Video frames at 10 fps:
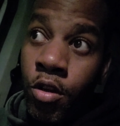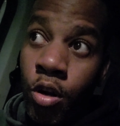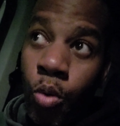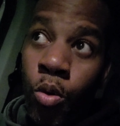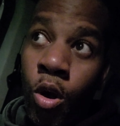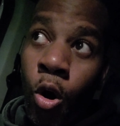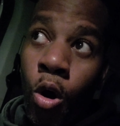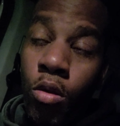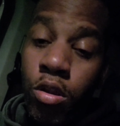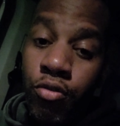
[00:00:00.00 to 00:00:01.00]
You know, we're
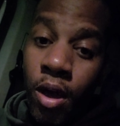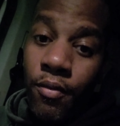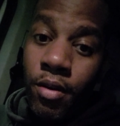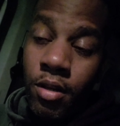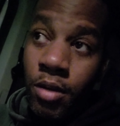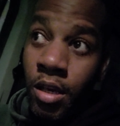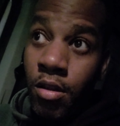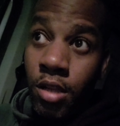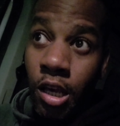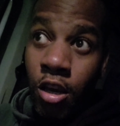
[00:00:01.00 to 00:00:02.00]
all striving to
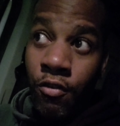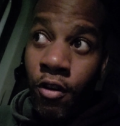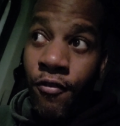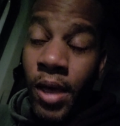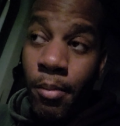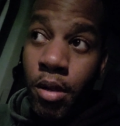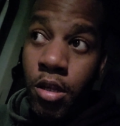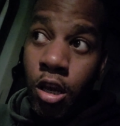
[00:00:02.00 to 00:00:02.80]
either take care of our families,